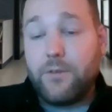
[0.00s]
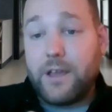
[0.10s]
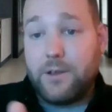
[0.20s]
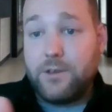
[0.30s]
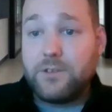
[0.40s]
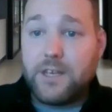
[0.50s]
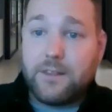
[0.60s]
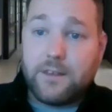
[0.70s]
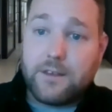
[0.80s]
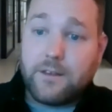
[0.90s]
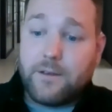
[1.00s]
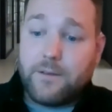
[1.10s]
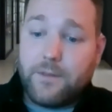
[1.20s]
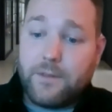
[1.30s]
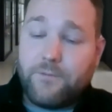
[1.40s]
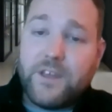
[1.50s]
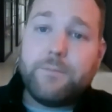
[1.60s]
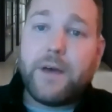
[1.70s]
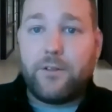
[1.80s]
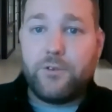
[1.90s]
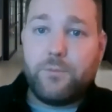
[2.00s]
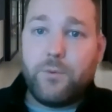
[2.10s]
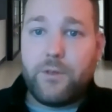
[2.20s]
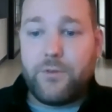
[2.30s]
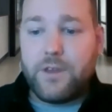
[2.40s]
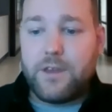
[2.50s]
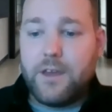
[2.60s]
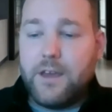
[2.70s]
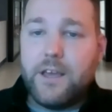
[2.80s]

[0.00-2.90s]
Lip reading: like you said, the feedback loop with the